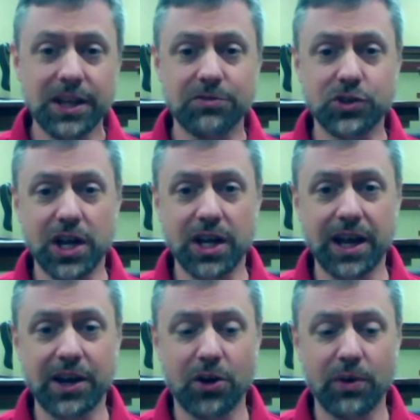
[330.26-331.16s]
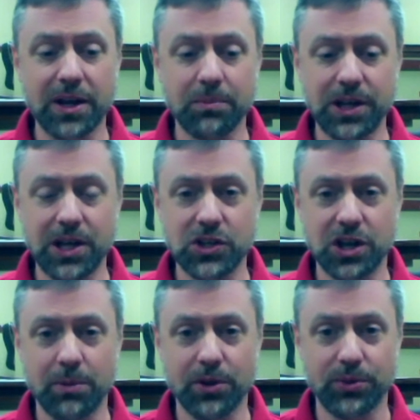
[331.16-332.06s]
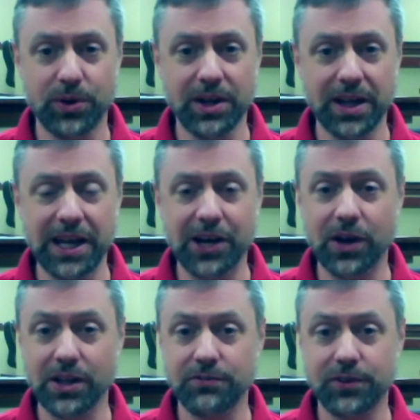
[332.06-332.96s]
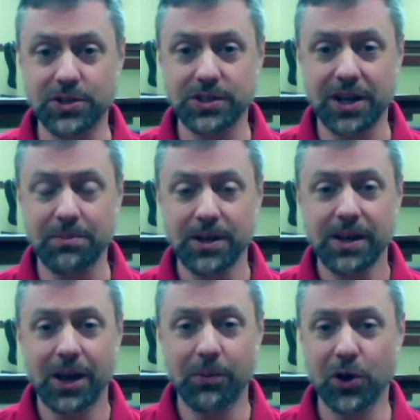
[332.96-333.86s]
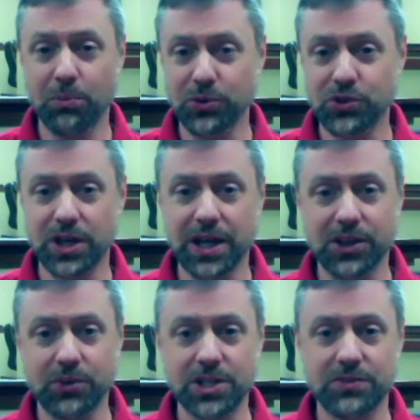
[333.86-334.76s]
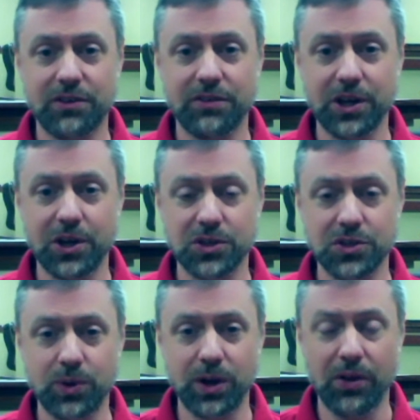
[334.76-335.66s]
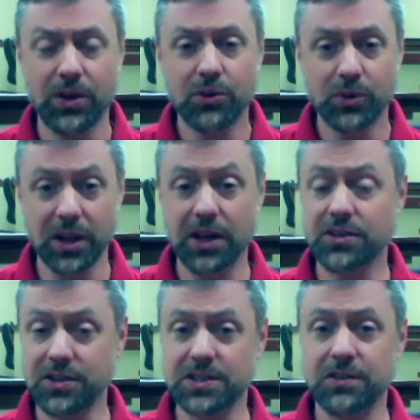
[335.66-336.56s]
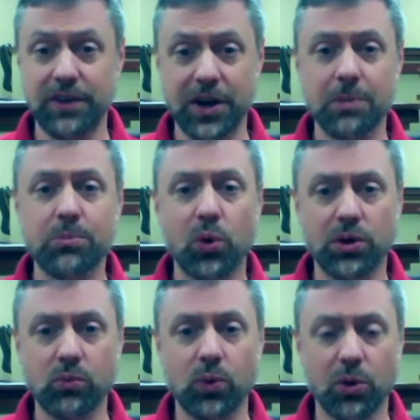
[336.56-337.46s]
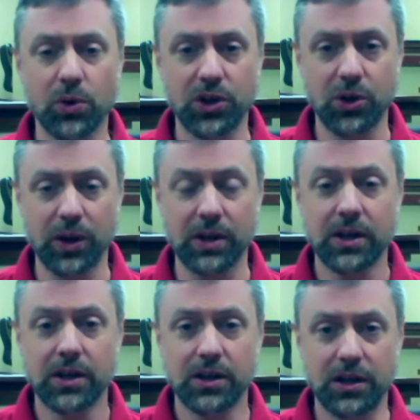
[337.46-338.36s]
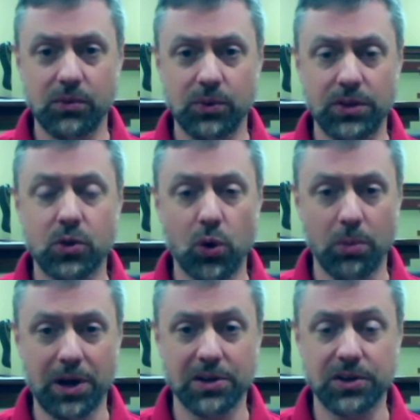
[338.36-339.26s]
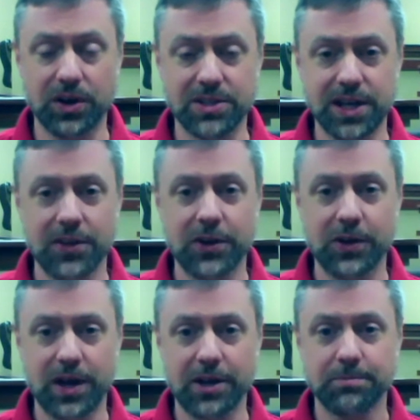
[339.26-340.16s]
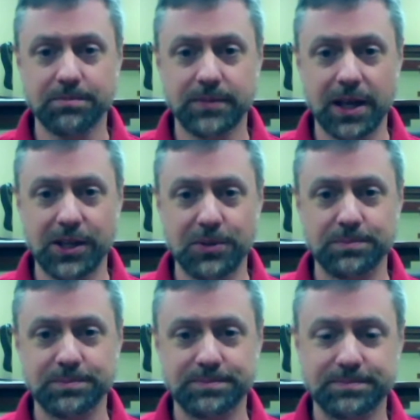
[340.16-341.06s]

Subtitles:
Thanks for checking out our recommendation number 3 on getting it right the first time, and we hope you'll check out the rest of our videos as well related to this very important work we're doing with court monitoring in South Carolina. Thank you.